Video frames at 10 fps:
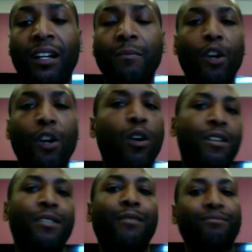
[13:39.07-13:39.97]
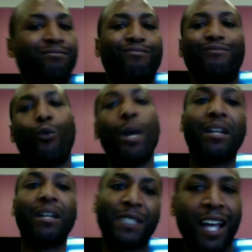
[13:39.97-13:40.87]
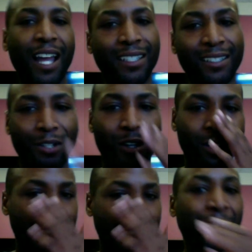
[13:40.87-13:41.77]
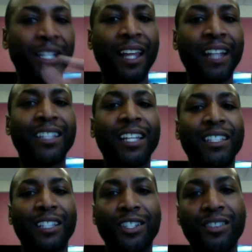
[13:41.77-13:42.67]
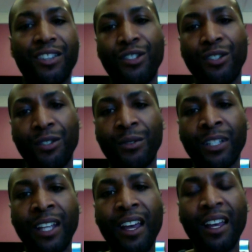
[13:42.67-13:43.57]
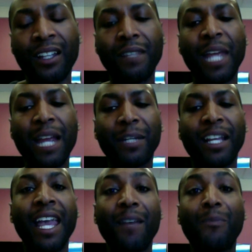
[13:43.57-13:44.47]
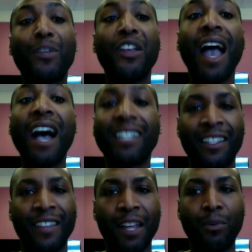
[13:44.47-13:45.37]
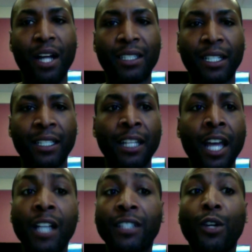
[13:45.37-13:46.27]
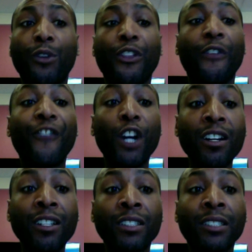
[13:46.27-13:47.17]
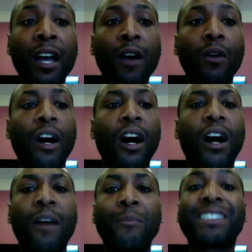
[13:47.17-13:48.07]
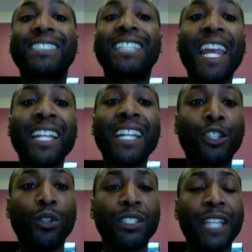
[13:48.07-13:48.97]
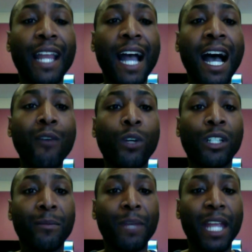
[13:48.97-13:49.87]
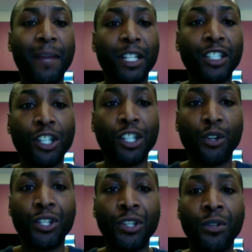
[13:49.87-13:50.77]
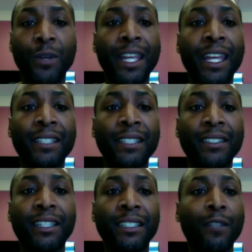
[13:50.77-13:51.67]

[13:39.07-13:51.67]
or websites or something like that that you can use to be able to help you out in that process. So the first tech tool that I want to be able to show you is this